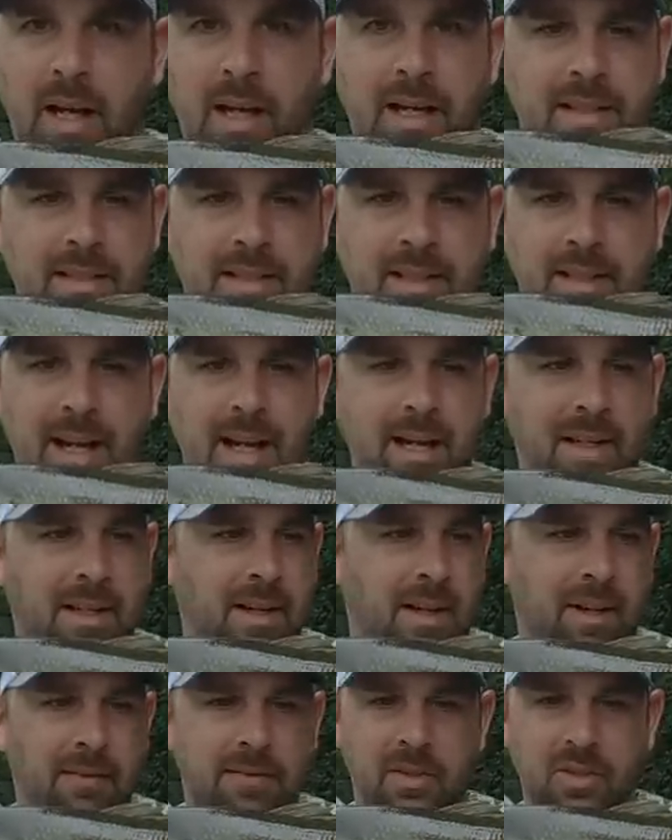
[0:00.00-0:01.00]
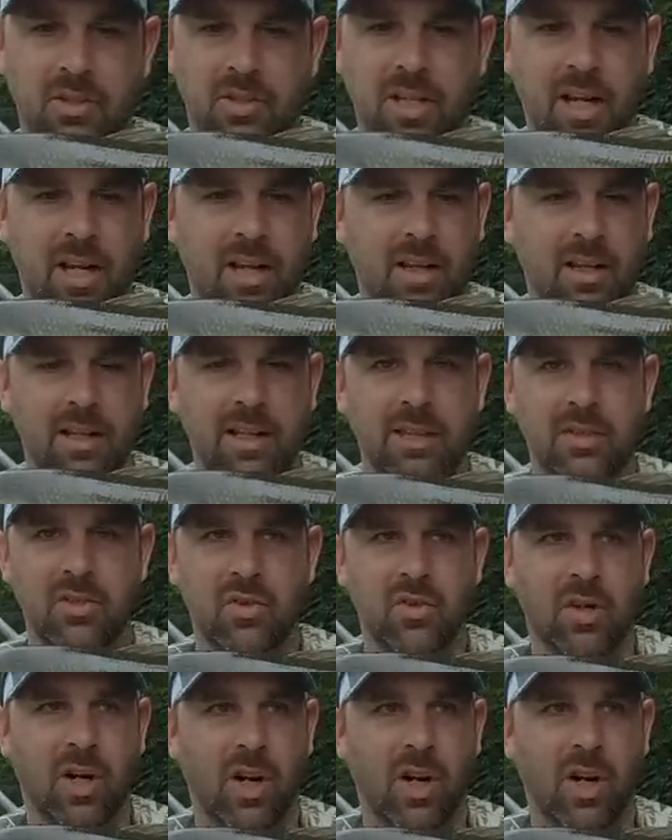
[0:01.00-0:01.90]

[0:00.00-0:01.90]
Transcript: I guess to gain confidence, you gotta at least